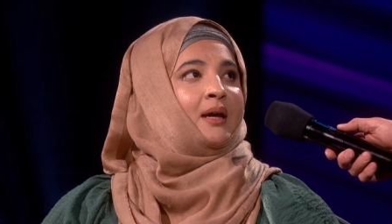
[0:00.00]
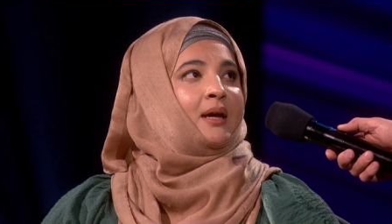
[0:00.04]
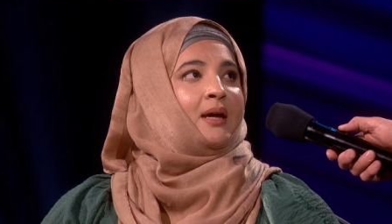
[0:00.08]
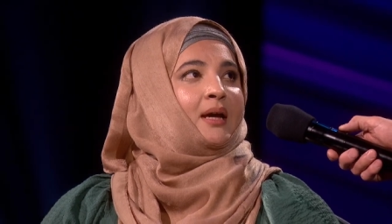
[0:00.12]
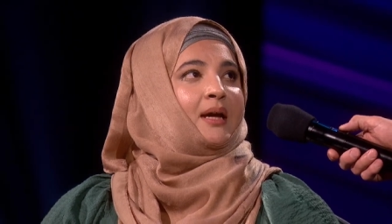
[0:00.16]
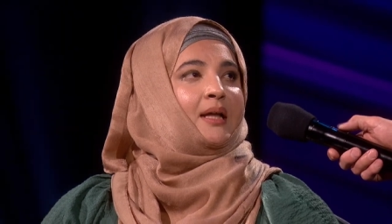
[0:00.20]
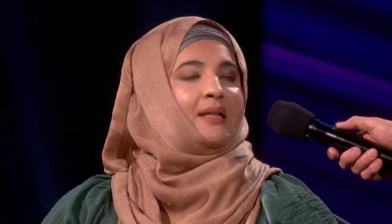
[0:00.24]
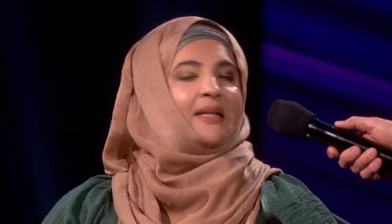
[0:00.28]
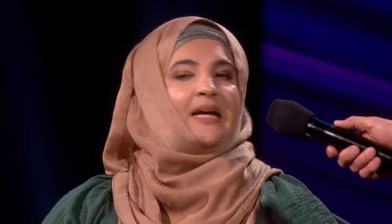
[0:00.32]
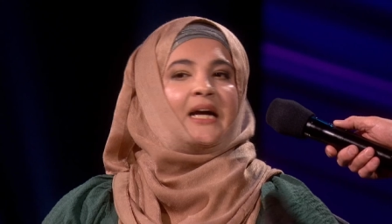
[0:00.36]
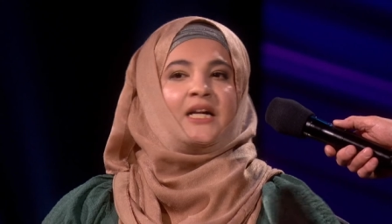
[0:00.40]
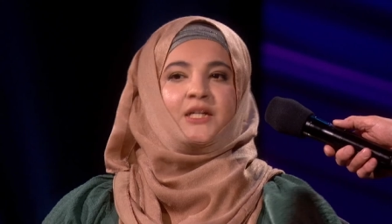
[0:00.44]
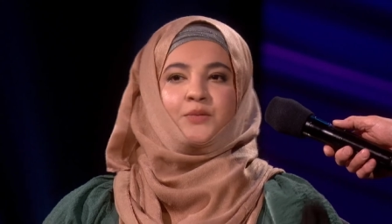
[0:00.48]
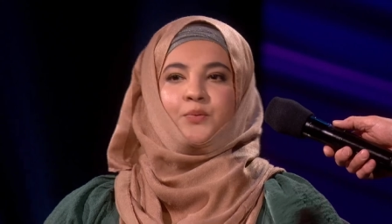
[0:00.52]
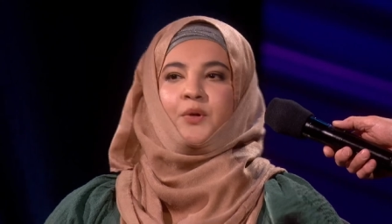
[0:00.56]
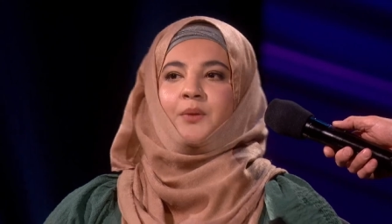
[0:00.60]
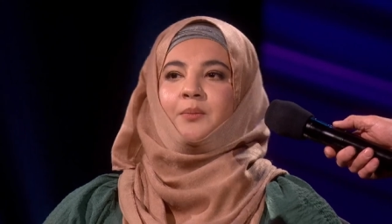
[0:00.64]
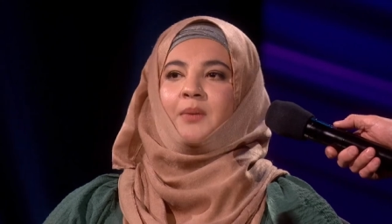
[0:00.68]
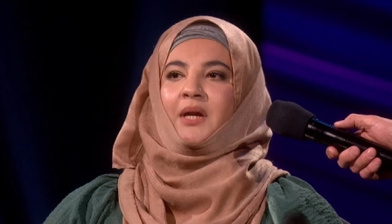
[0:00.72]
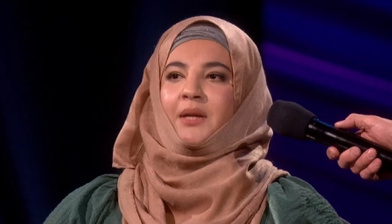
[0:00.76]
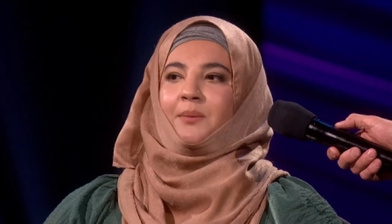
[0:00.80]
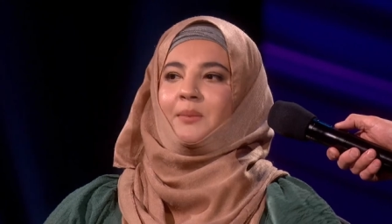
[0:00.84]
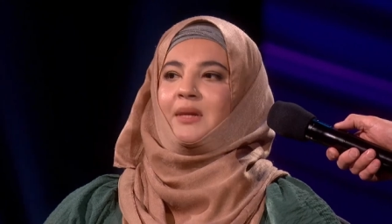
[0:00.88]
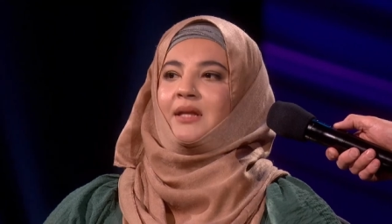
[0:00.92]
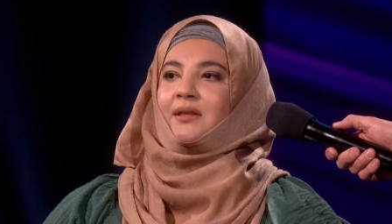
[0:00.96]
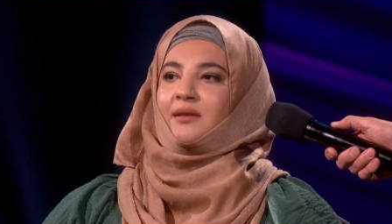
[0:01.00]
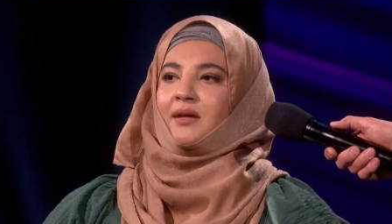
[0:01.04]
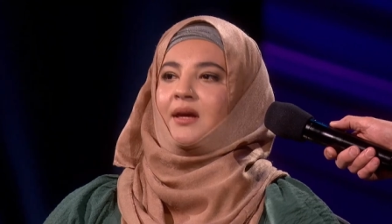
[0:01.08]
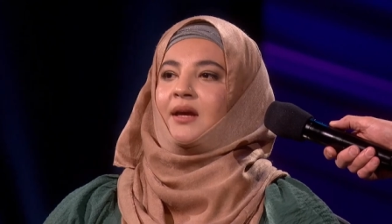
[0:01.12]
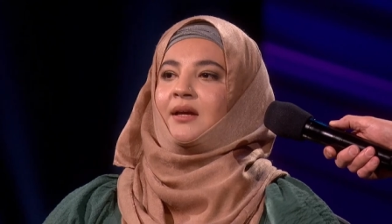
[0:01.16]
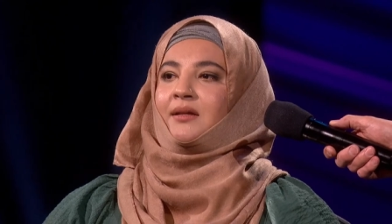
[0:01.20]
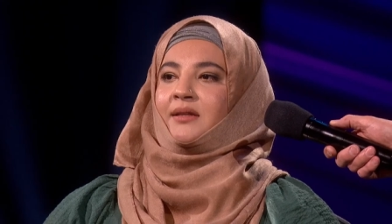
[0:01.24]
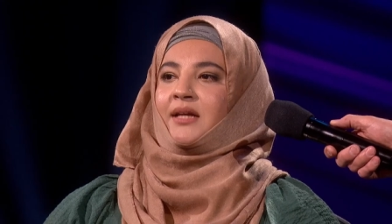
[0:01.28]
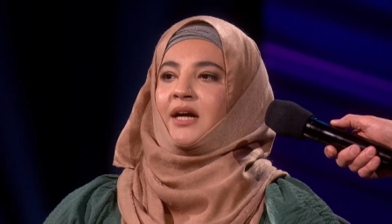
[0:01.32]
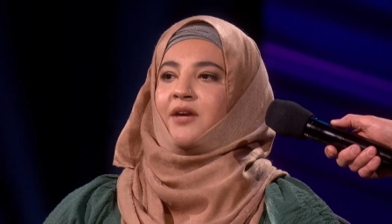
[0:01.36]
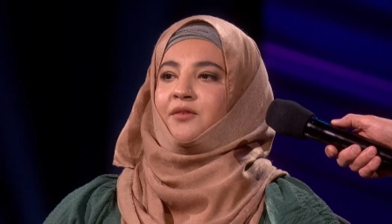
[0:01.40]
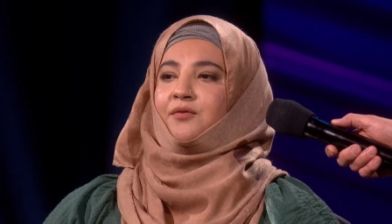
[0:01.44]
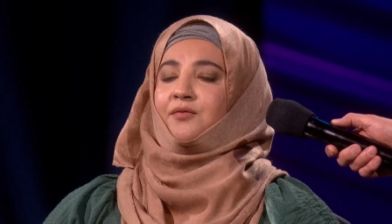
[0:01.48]
And that's what made me
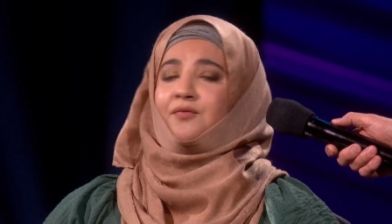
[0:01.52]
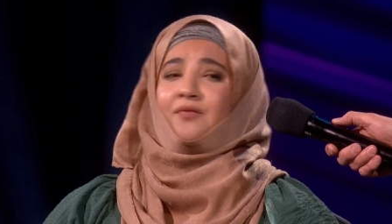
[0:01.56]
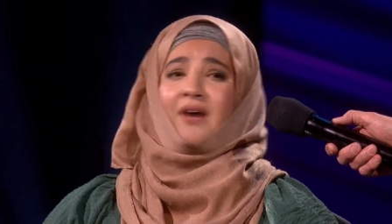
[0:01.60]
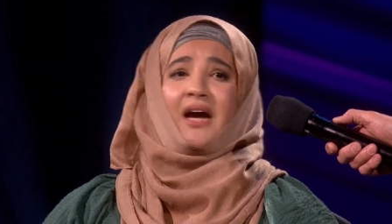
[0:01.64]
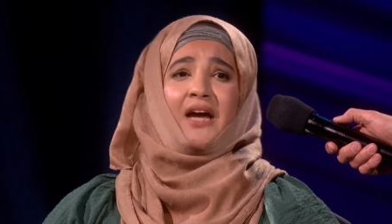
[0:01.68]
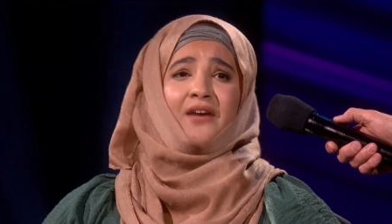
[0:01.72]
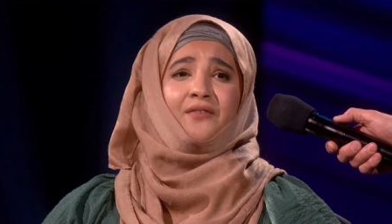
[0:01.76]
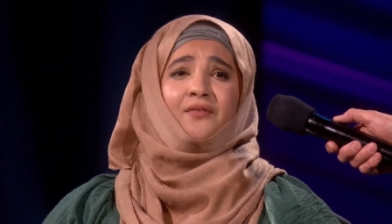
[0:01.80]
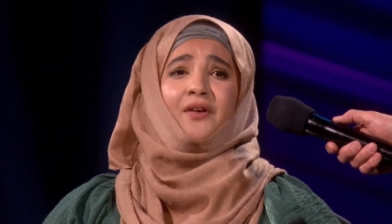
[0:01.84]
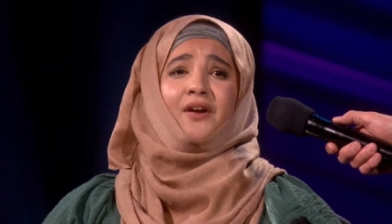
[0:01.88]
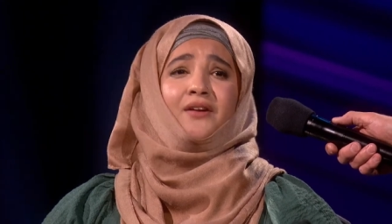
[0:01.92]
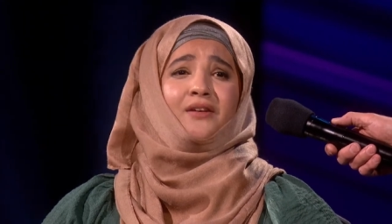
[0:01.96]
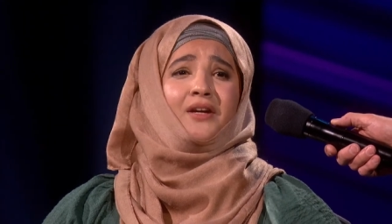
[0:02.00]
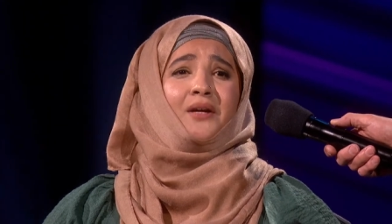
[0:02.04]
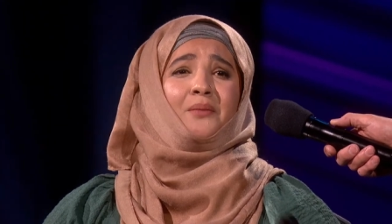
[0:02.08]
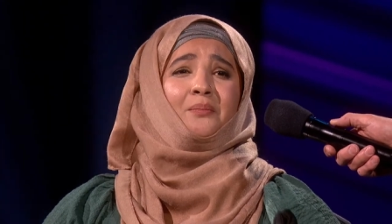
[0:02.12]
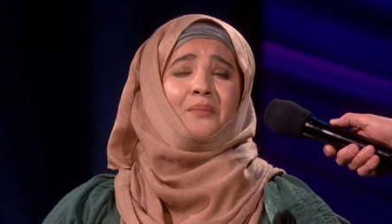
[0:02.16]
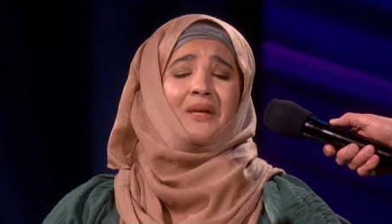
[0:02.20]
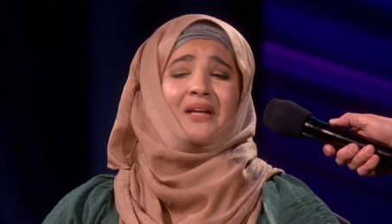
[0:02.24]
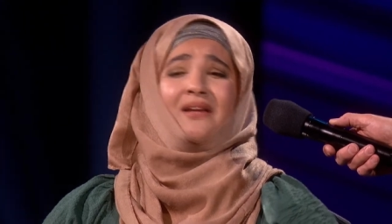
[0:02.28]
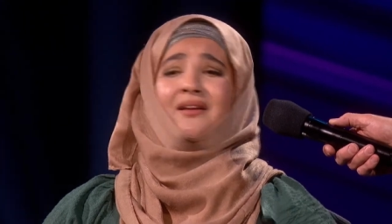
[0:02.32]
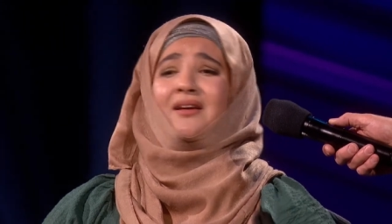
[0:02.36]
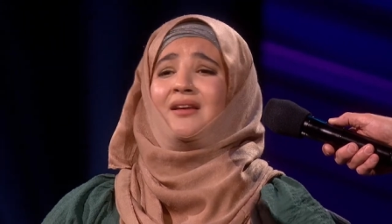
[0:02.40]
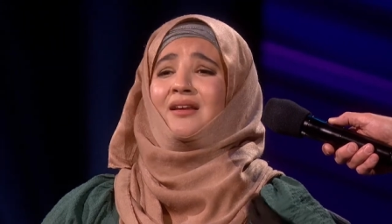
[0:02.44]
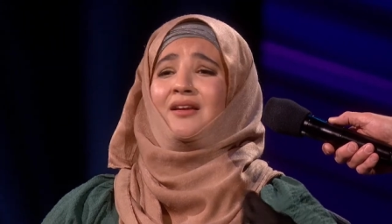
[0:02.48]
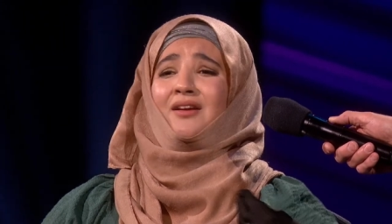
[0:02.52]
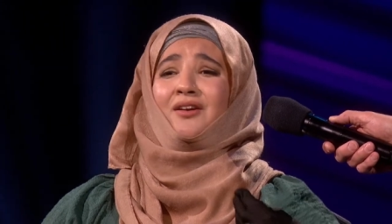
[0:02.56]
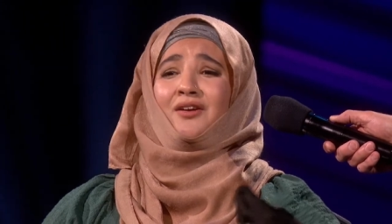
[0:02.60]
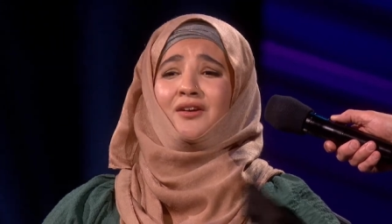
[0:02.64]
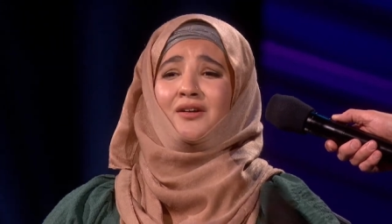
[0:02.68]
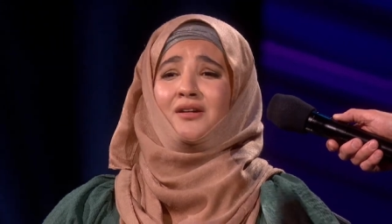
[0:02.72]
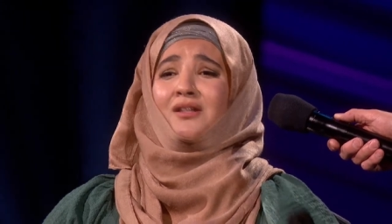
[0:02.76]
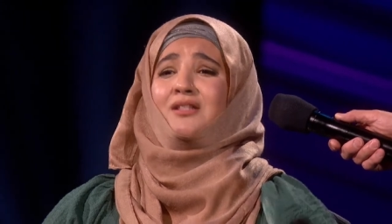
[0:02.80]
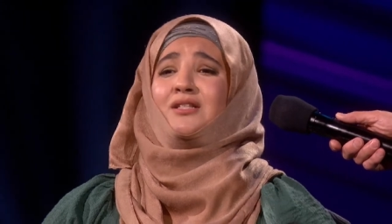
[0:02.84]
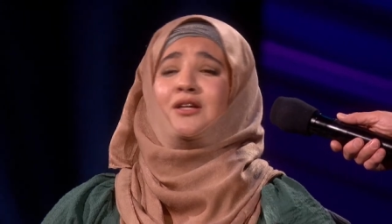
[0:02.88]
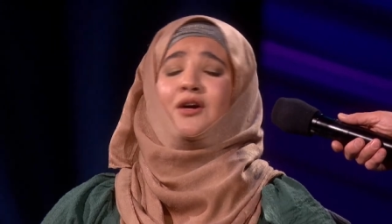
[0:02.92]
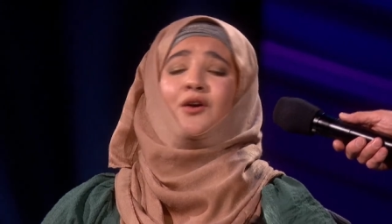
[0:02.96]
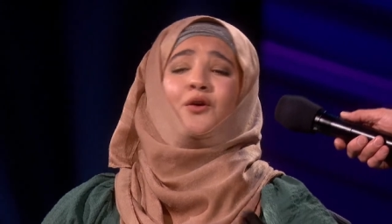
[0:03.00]
think that 500 million girls